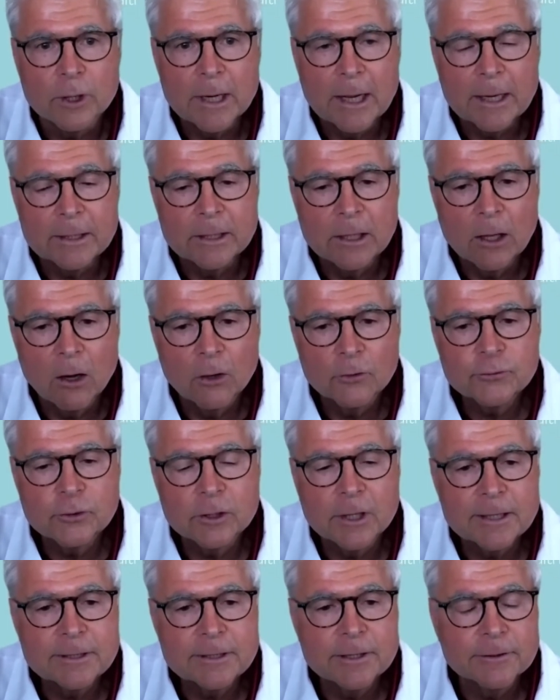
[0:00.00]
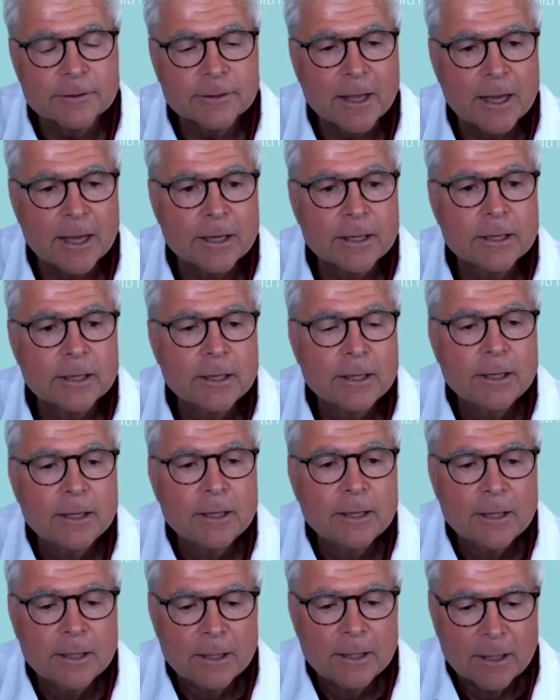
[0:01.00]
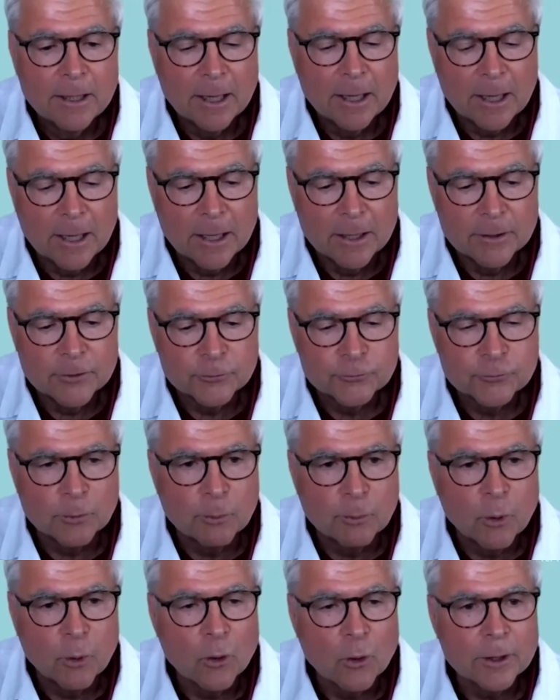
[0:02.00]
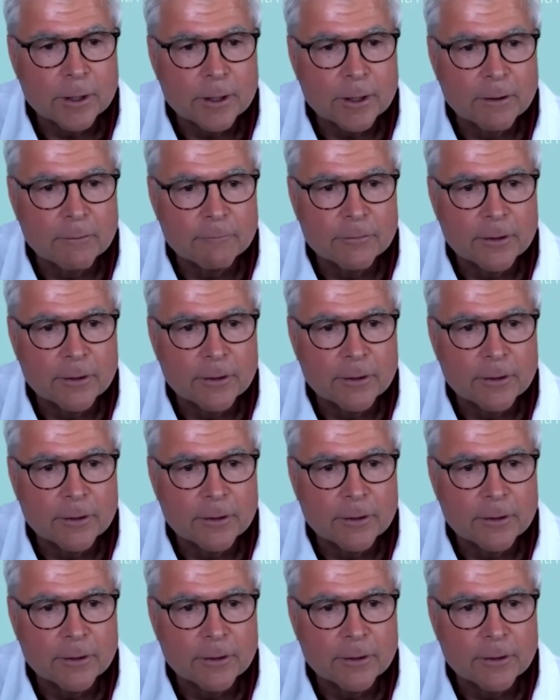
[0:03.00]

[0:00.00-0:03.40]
I'd also like to thank uh, the support of